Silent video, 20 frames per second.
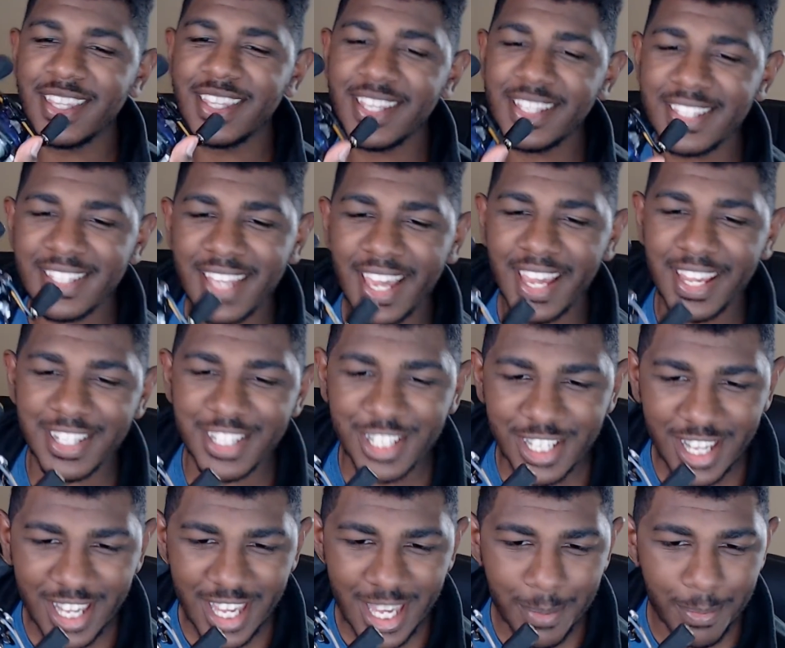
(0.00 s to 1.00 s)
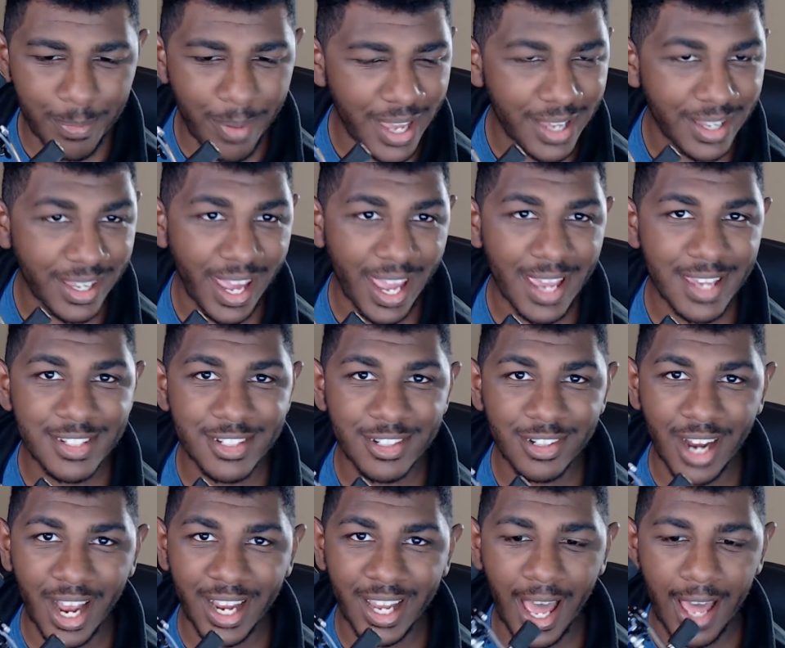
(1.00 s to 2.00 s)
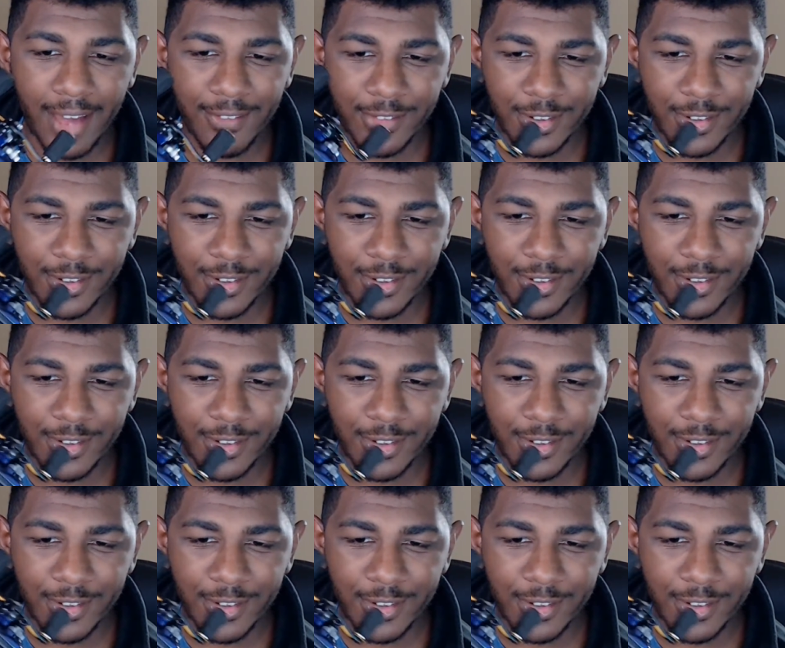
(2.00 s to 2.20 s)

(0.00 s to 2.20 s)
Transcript: this is a cheap bait caster I got